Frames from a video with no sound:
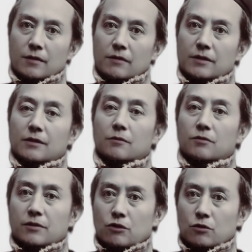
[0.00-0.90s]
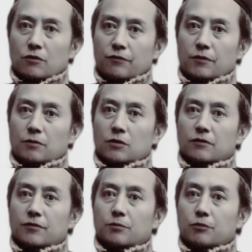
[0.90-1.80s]
and adopt the uniform
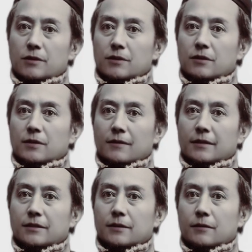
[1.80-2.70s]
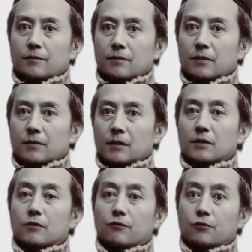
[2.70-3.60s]
of the present dynasty.
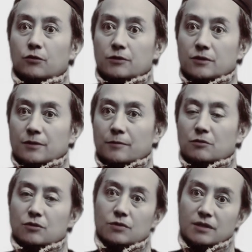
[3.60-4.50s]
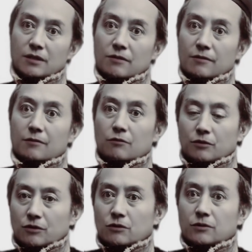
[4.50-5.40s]
For state music, I
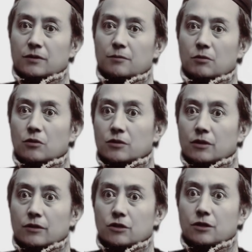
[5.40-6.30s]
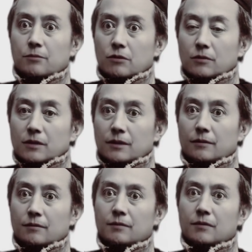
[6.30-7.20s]
would use the most ancient music.
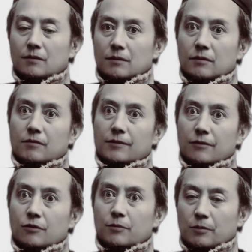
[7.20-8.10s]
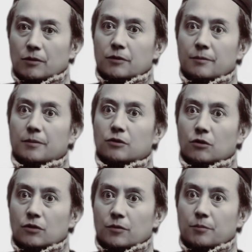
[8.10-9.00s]
I would prohibit
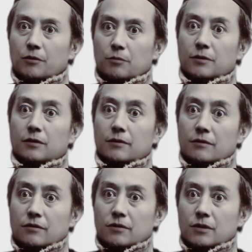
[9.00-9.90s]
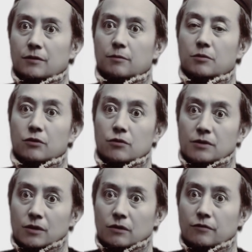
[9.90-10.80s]
all the popular airs in the
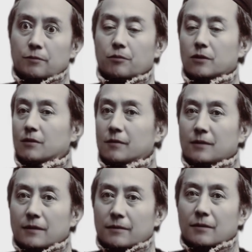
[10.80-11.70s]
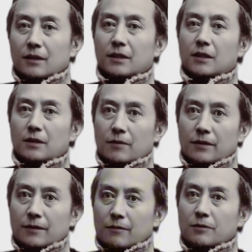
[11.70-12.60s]
music of the present day,
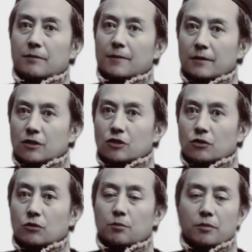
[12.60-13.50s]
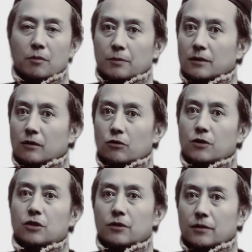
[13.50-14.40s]
and I would banish all popular
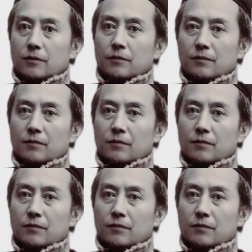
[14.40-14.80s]
orators.